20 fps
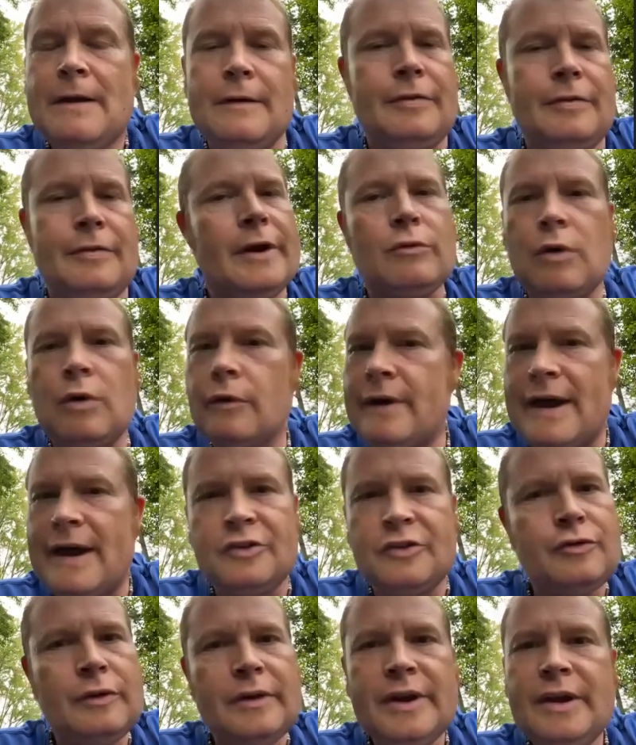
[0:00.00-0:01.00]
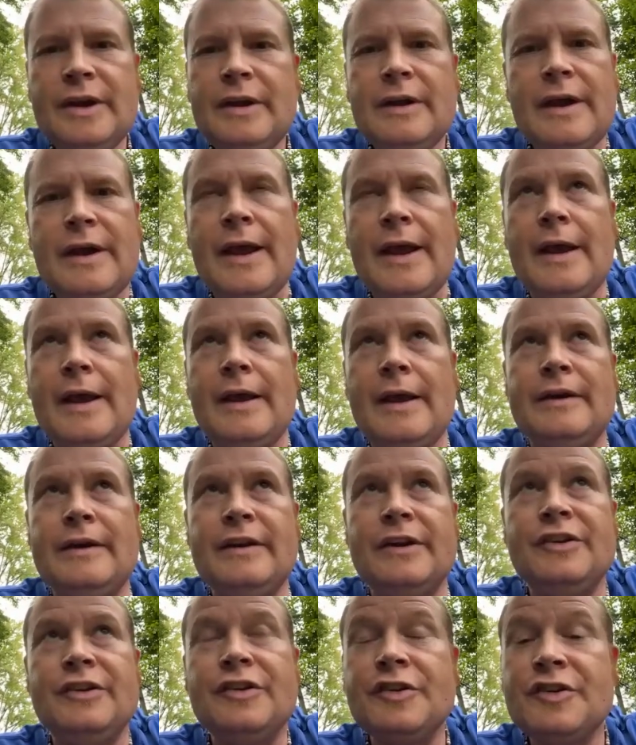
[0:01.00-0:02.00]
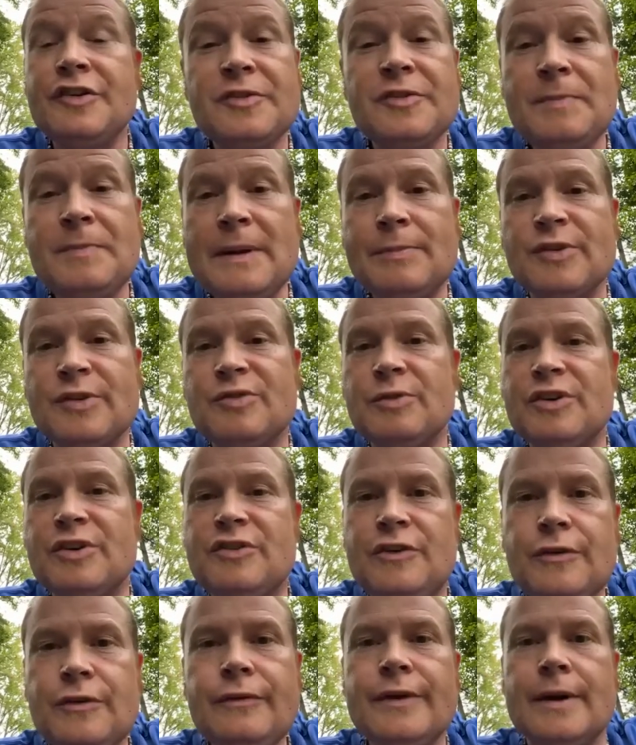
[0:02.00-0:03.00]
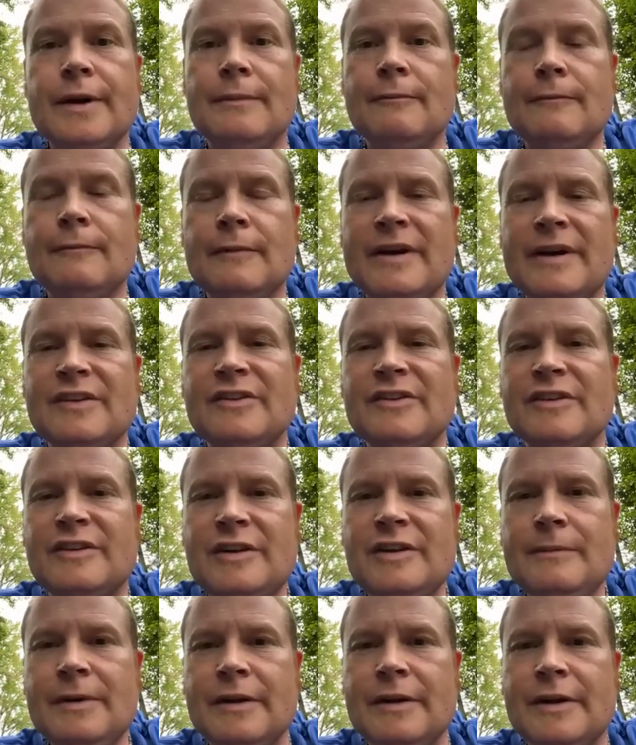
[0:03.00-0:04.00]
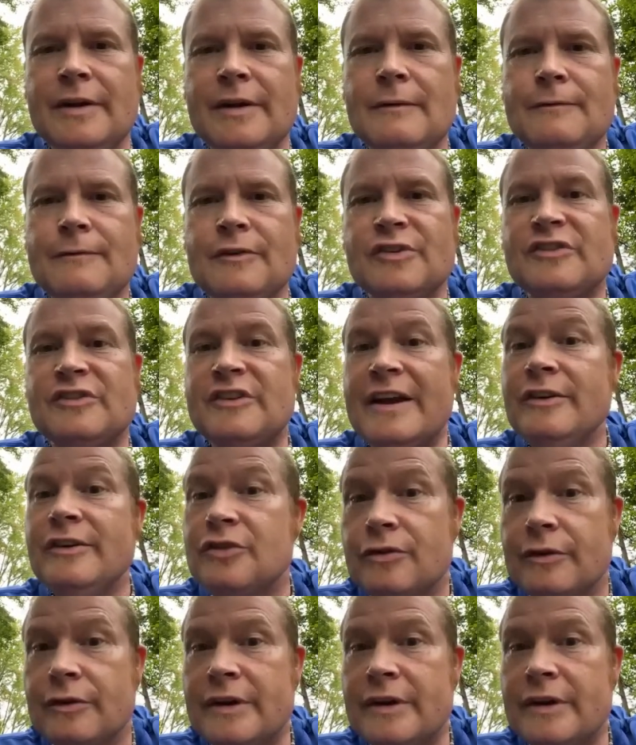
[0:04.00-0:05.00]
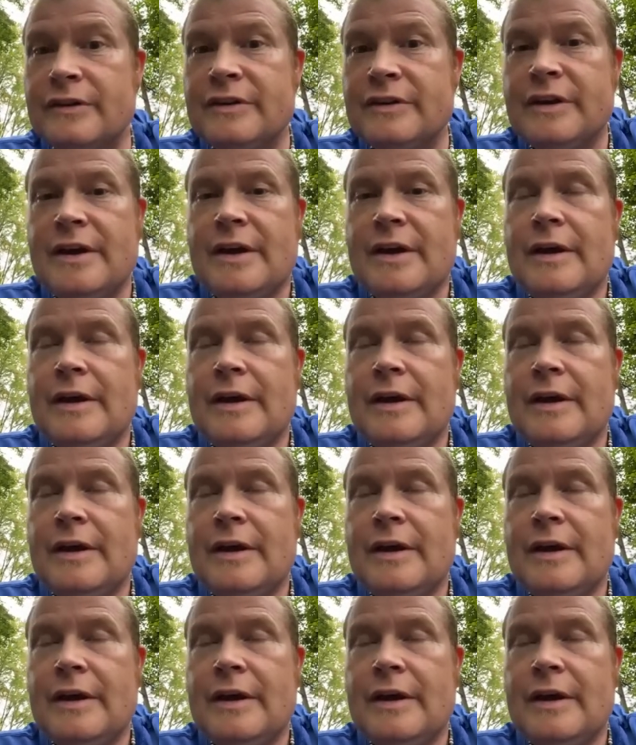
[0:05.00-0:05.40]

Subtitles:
they grow naturally, and indigenous peoples would chew them as a stimulant for centuries.